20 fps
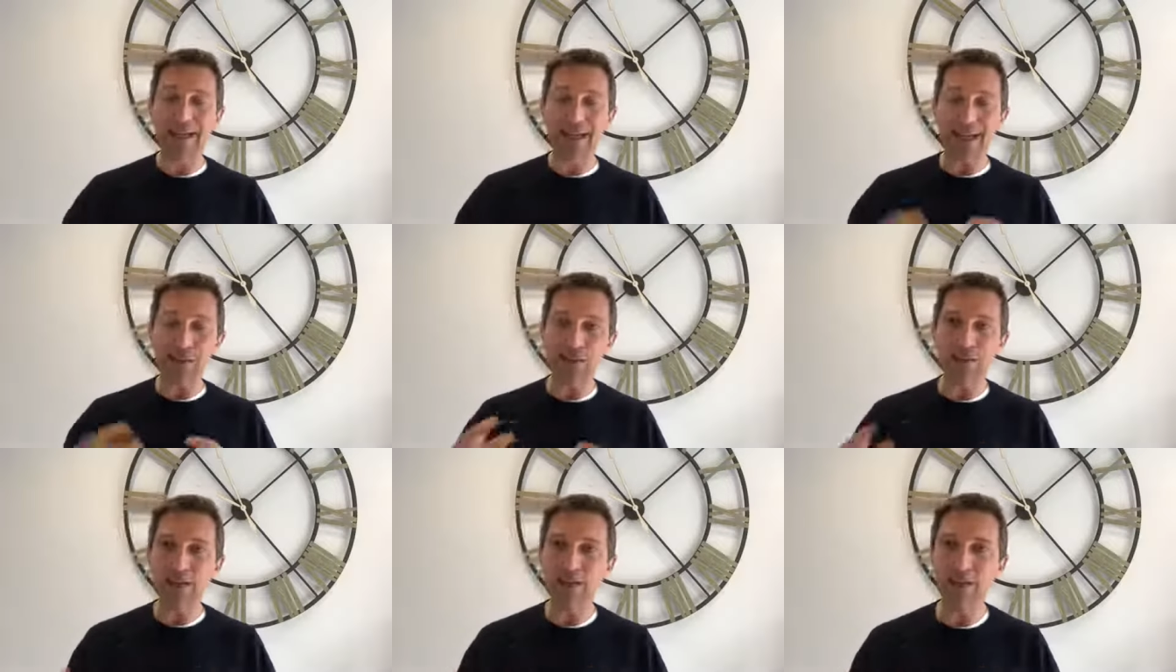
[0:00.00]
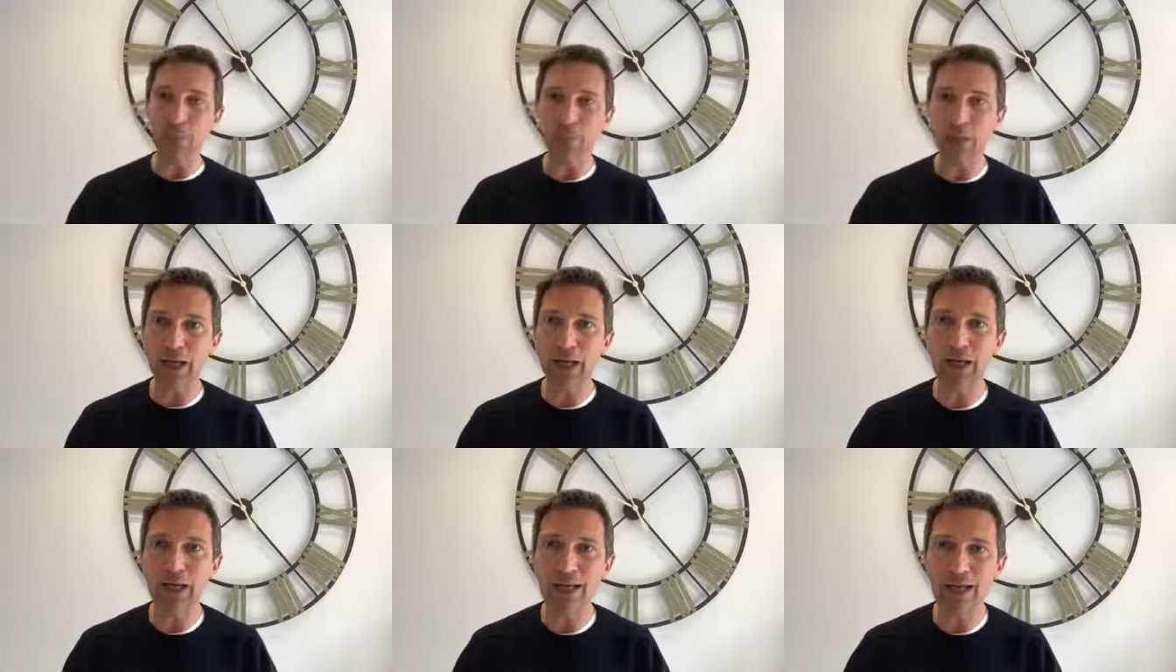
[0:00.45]
again, these are
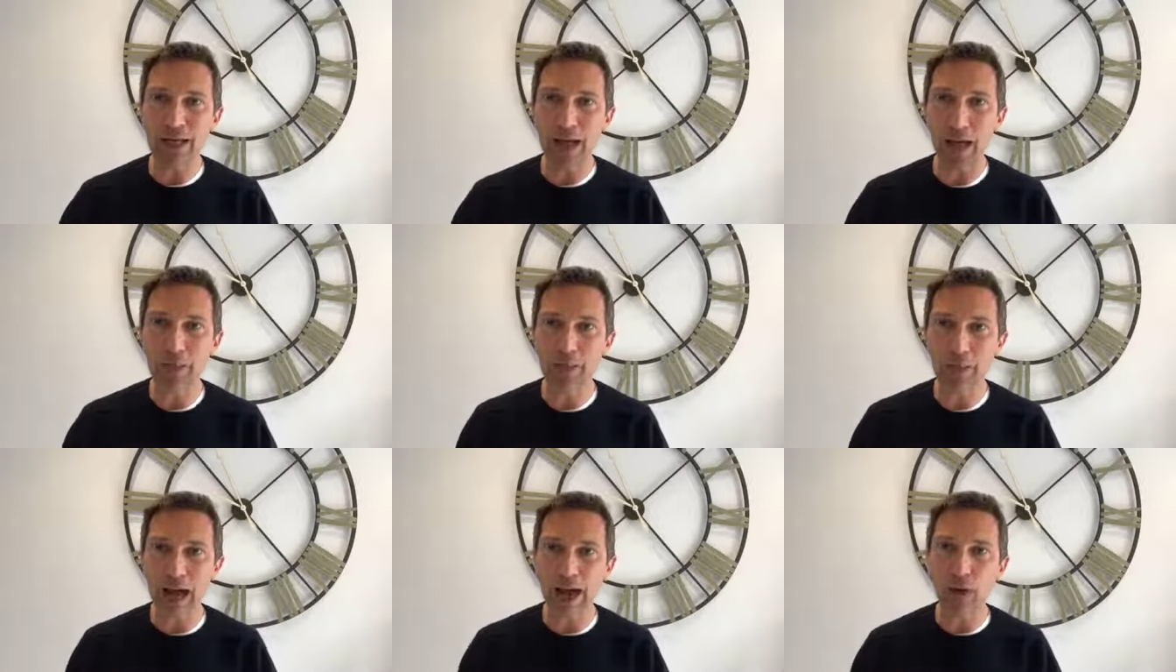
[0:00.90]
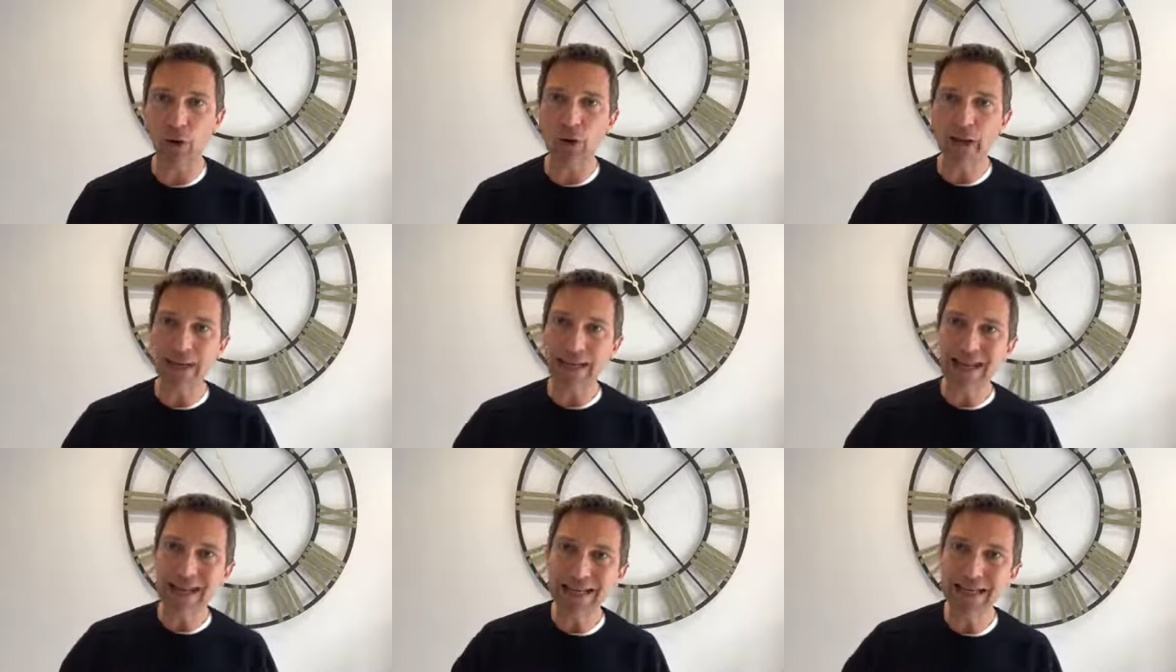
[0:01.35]
plays about
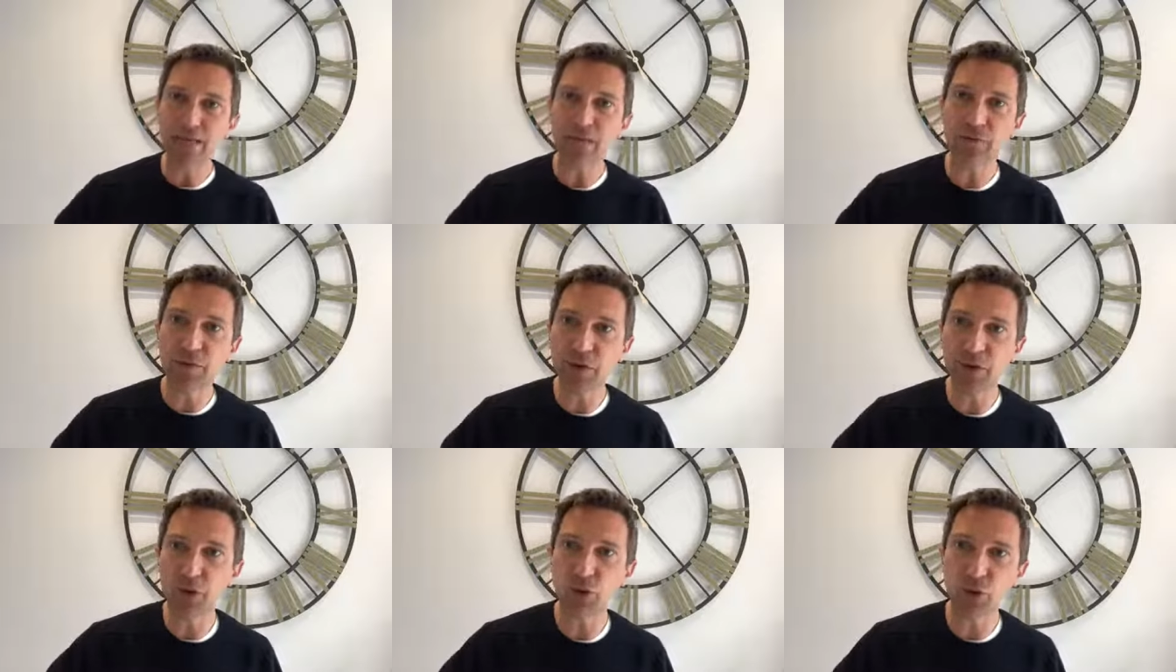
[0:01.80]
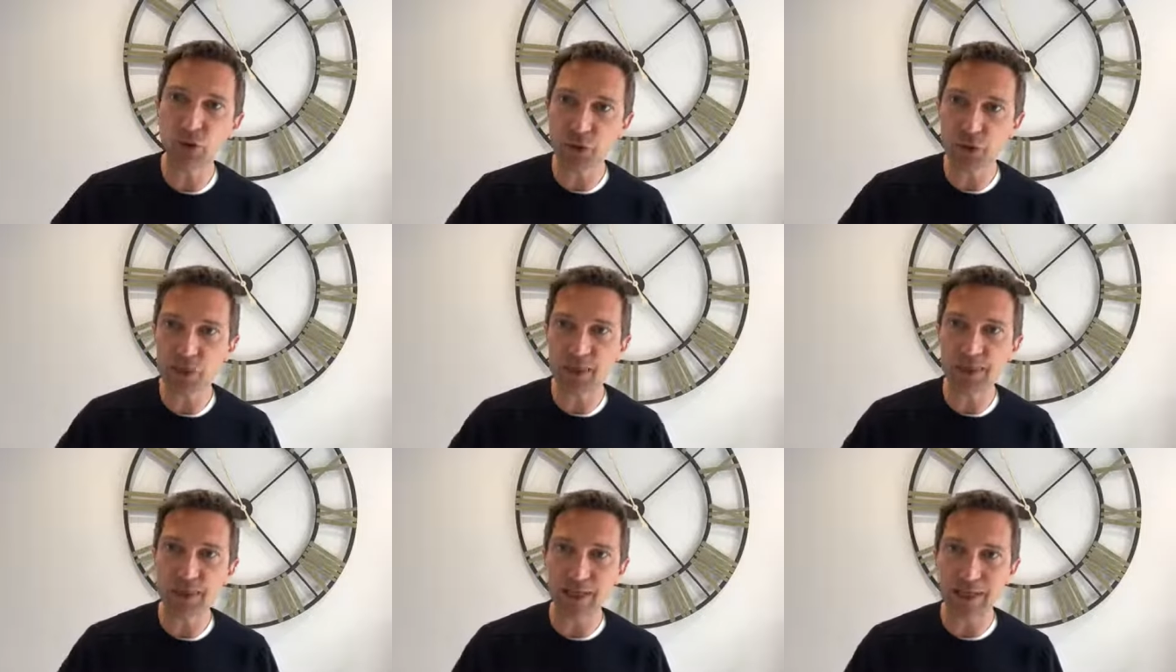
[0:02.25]
individual
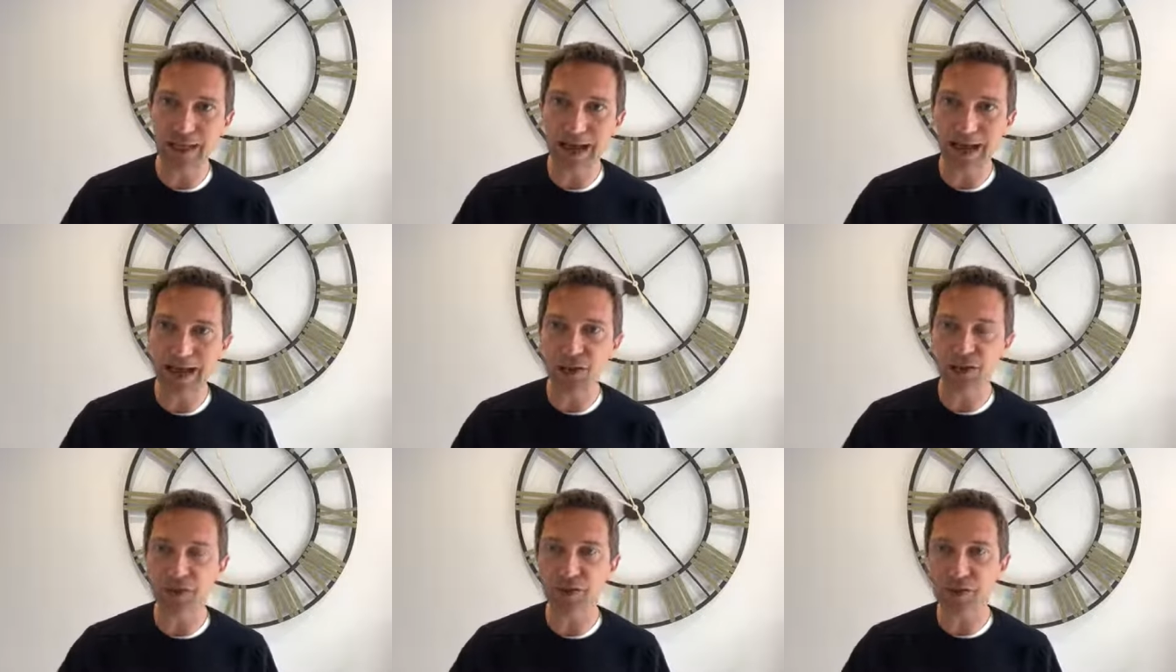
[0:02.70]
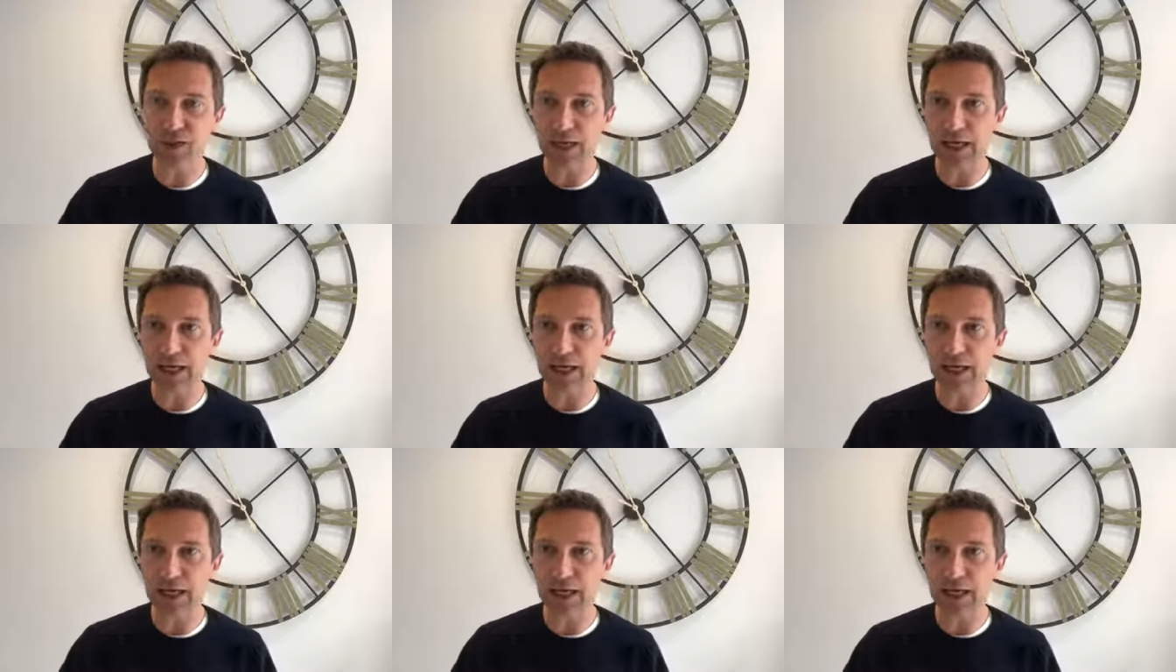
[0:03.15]
choices and actions.